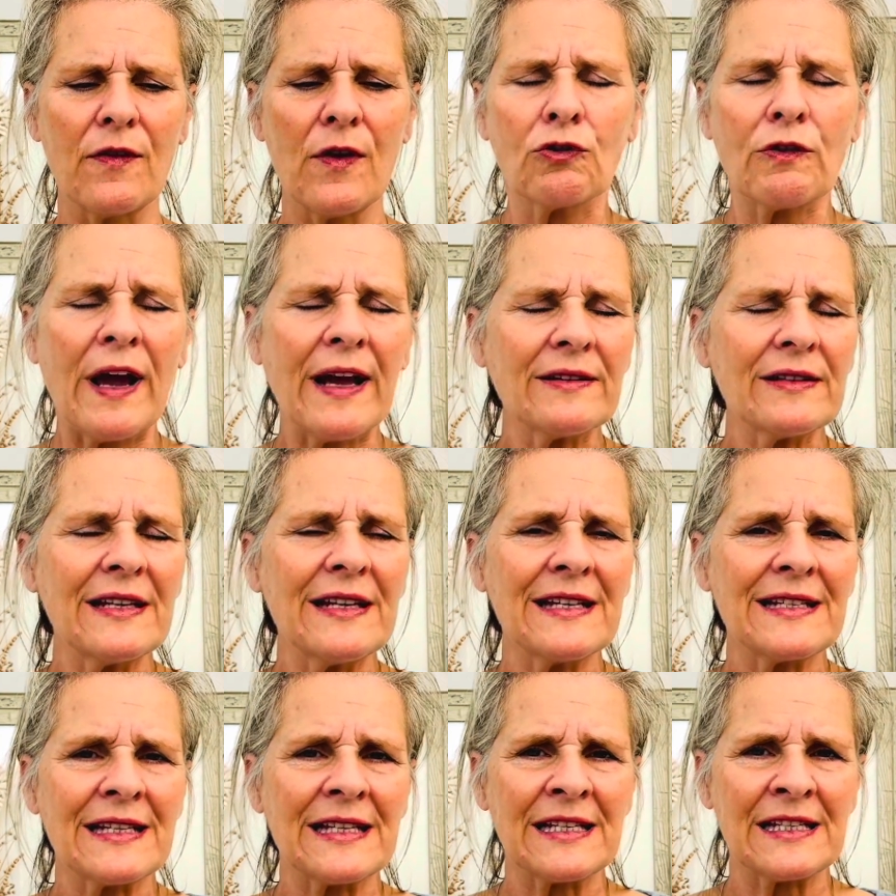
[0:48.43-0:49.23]
Grounding
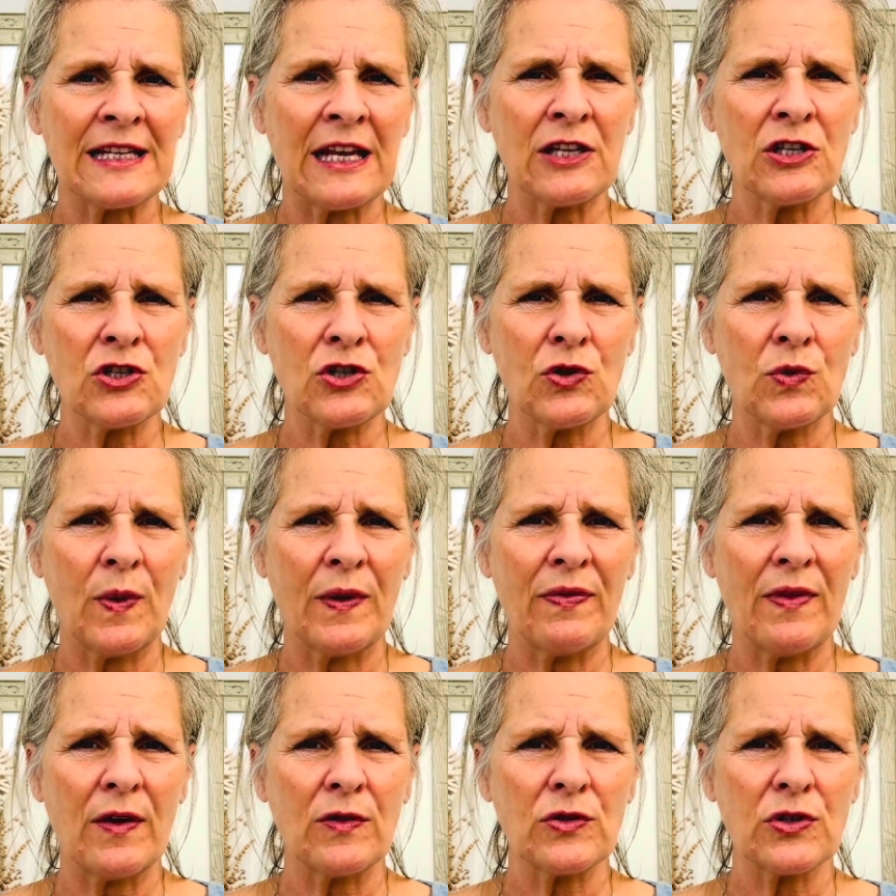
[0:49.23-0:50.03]
is essential when
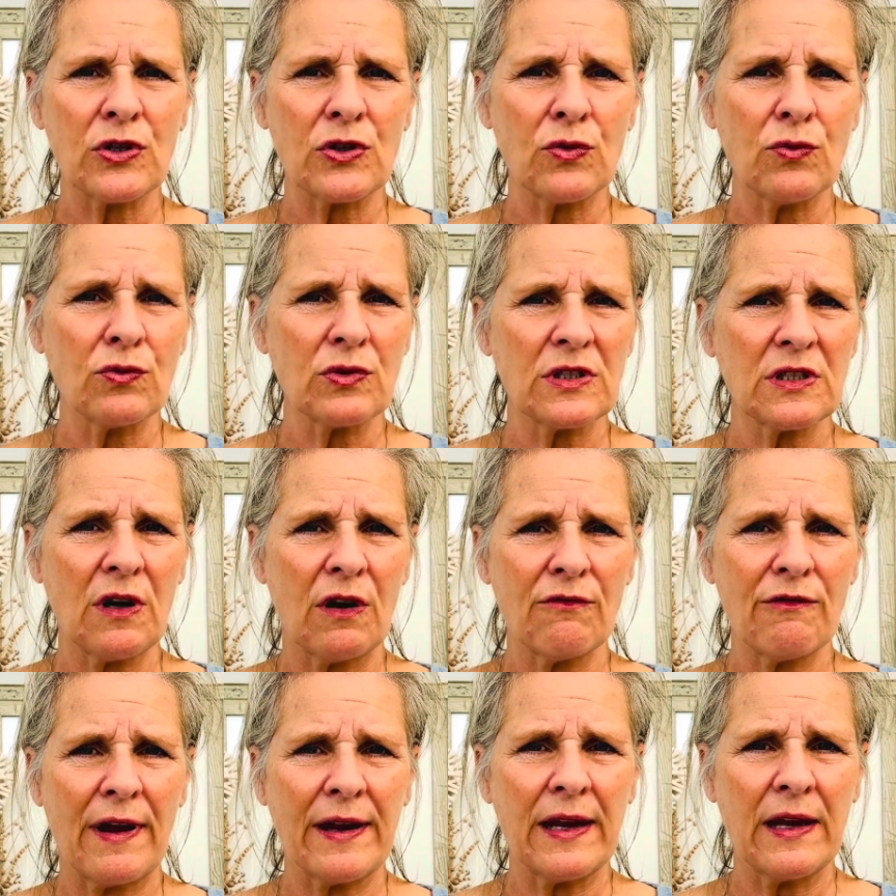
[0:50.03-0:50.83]
those thoughts start
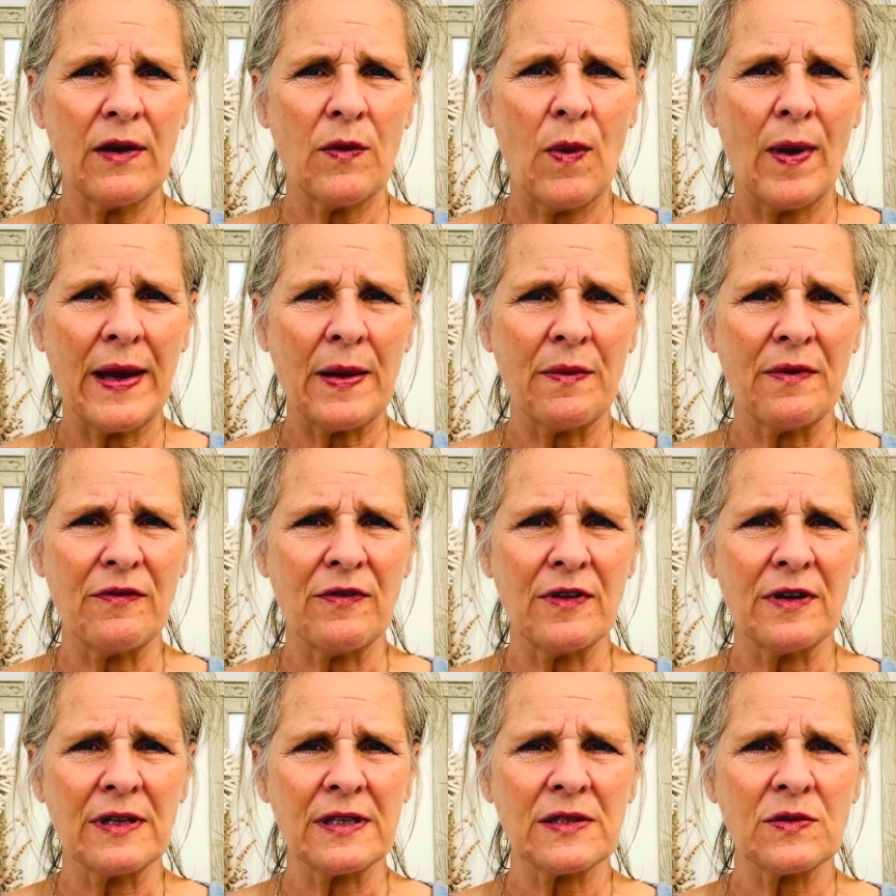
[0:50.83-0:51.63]
running away with
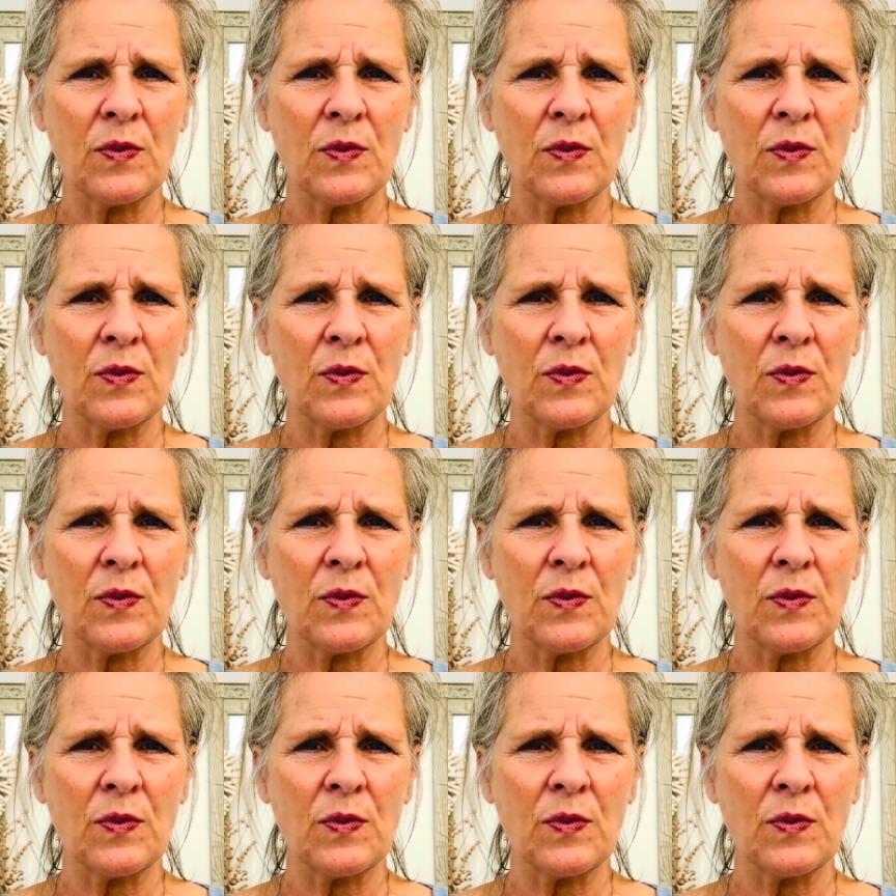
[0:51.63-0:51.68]
us,